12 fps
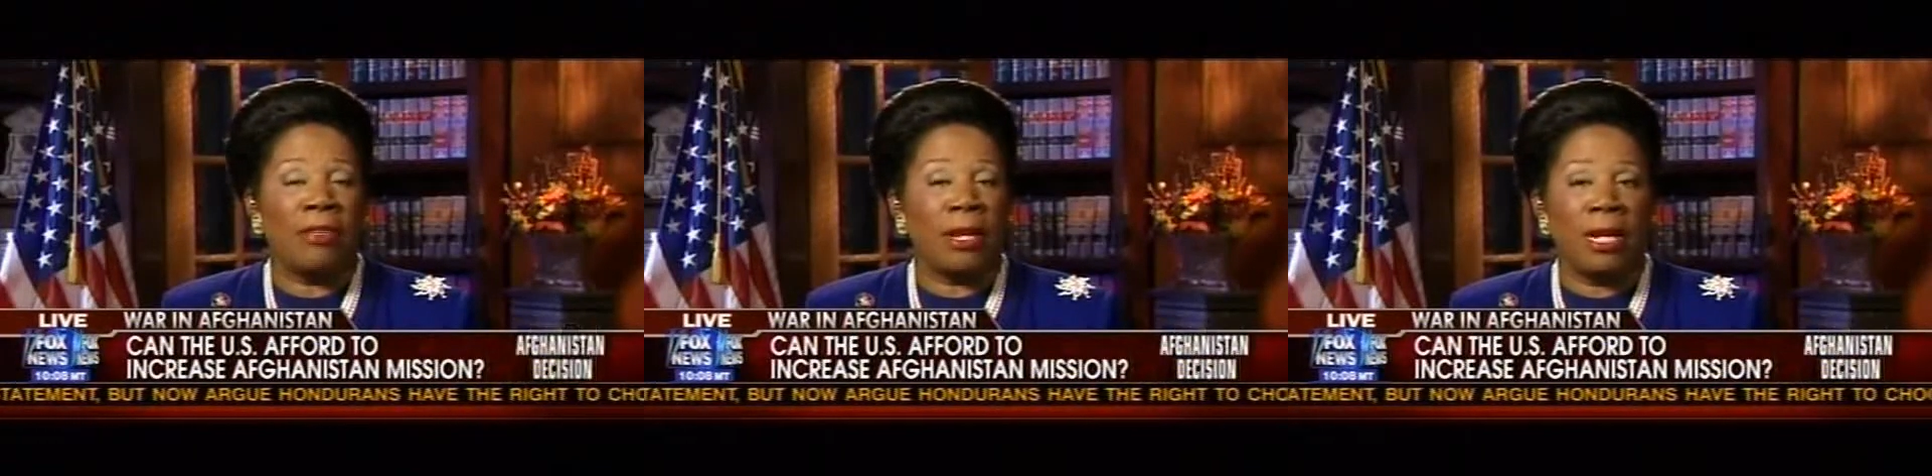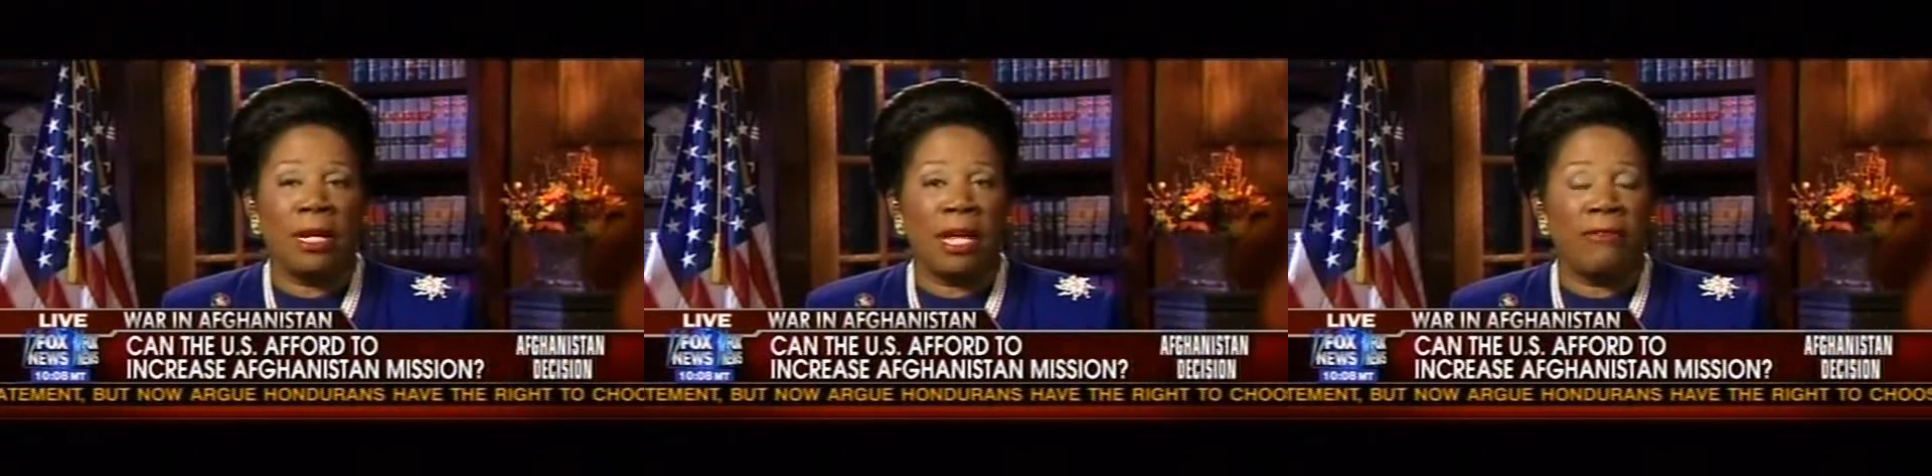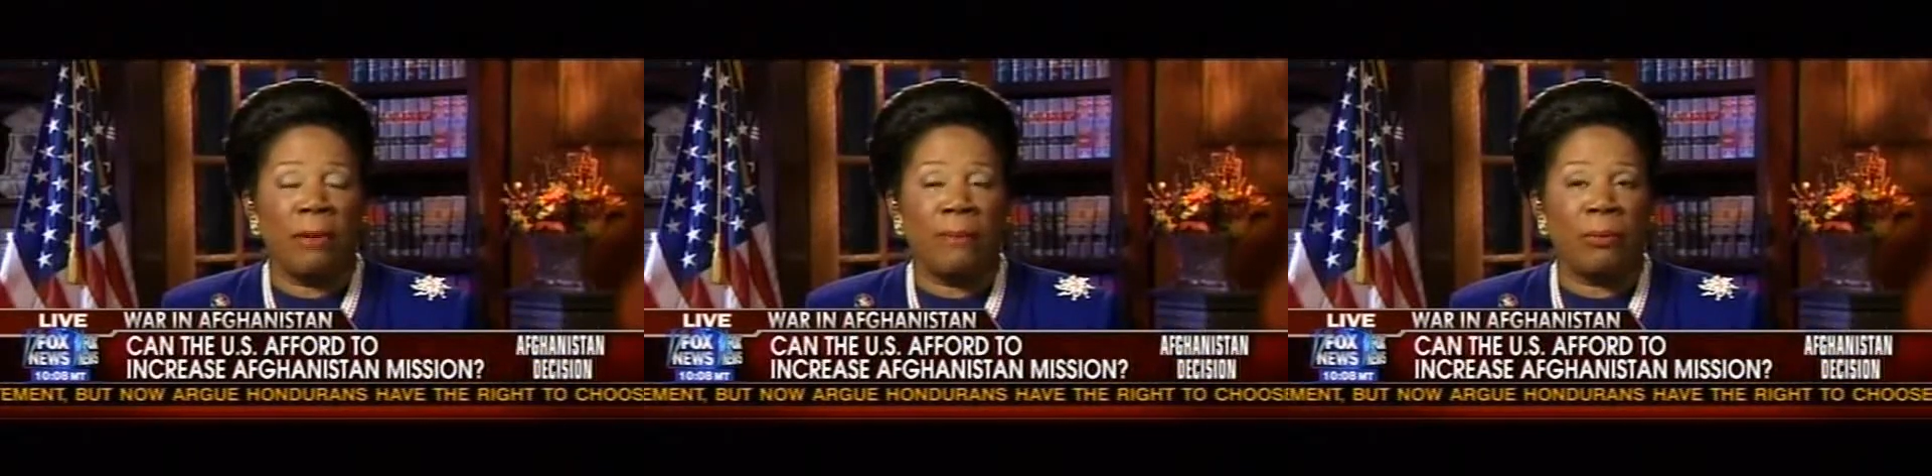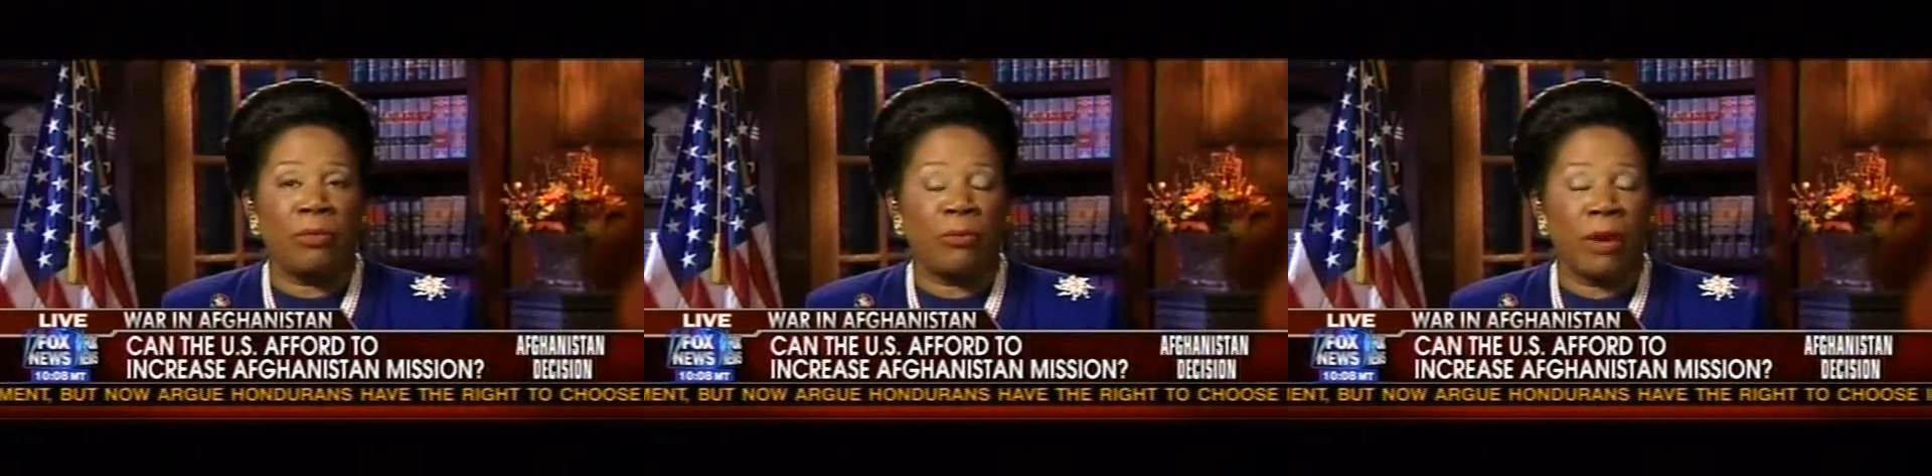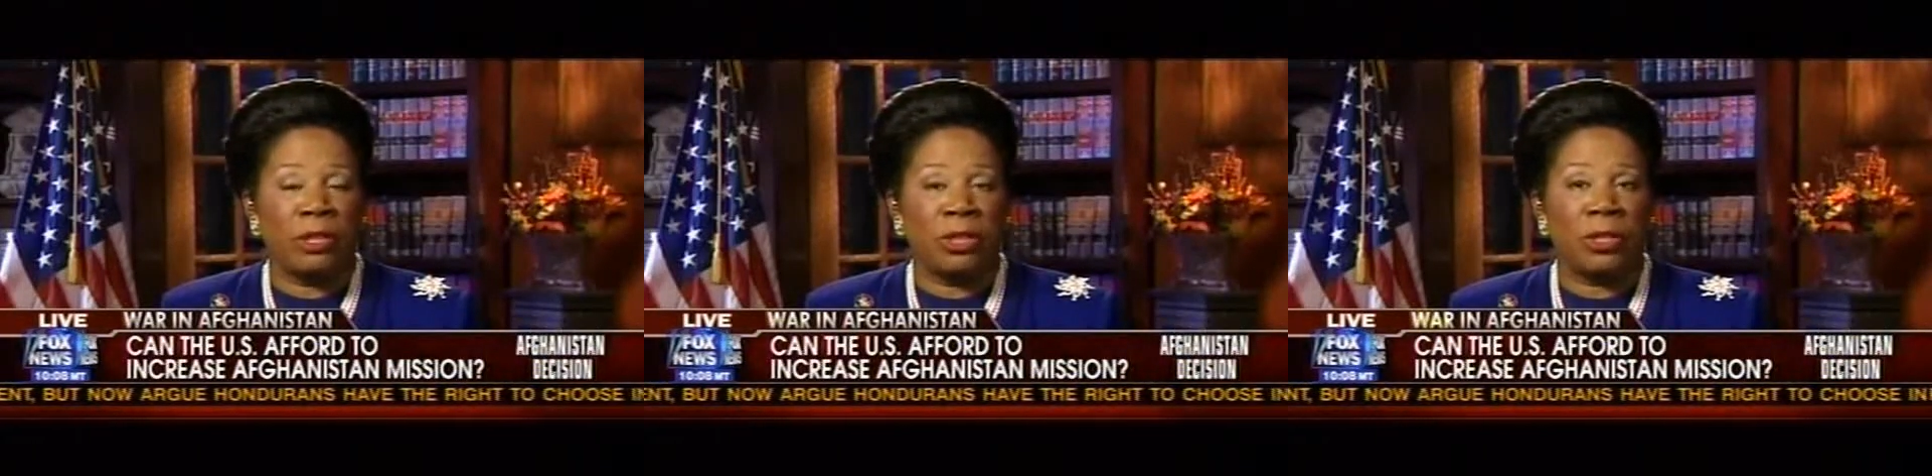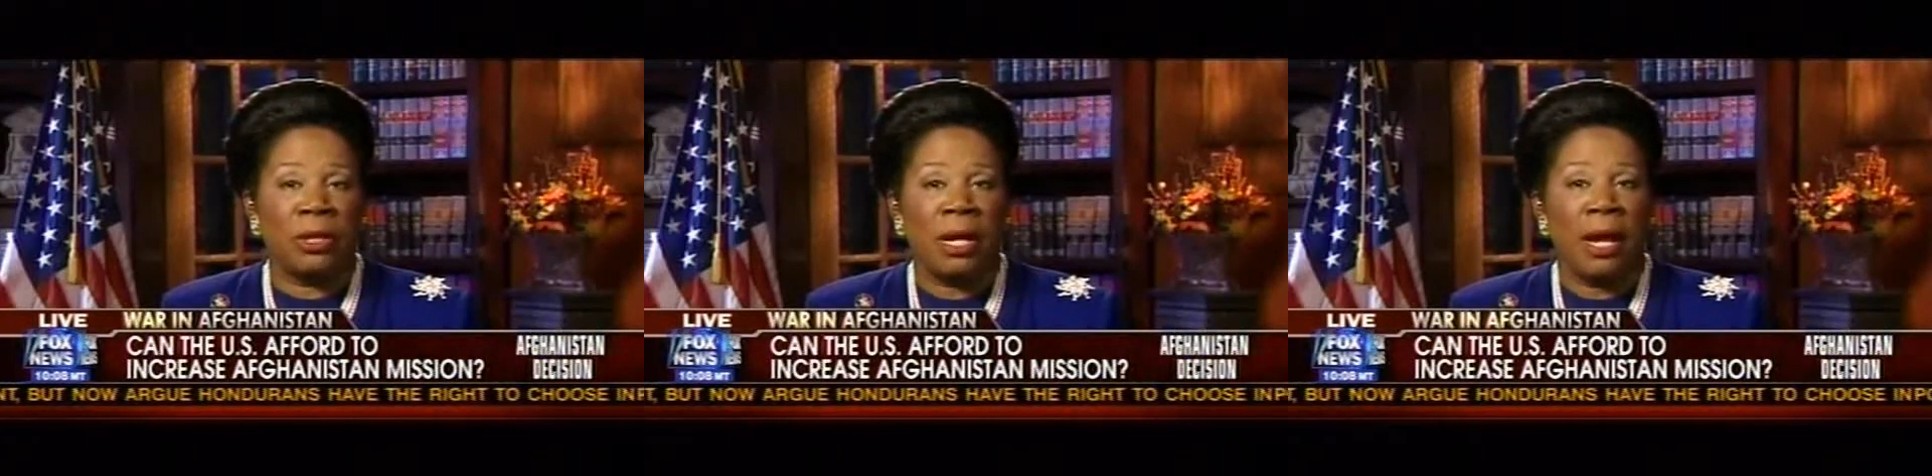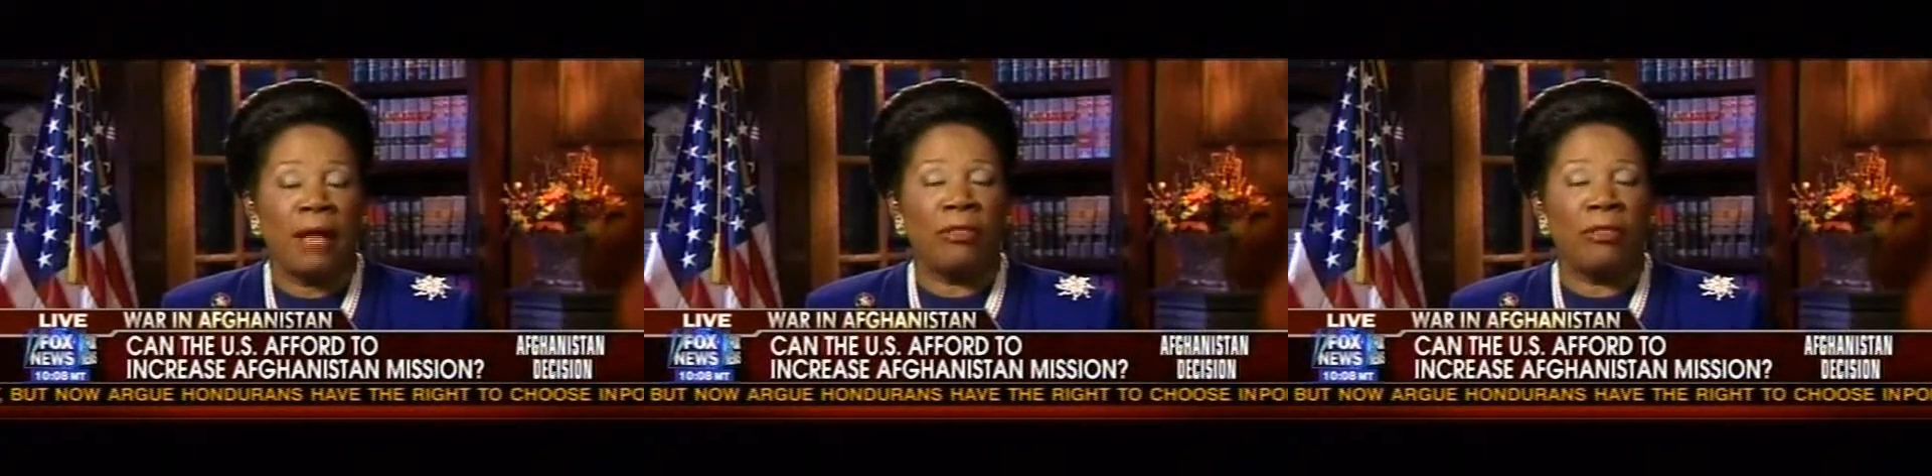They didn't give up with Russia,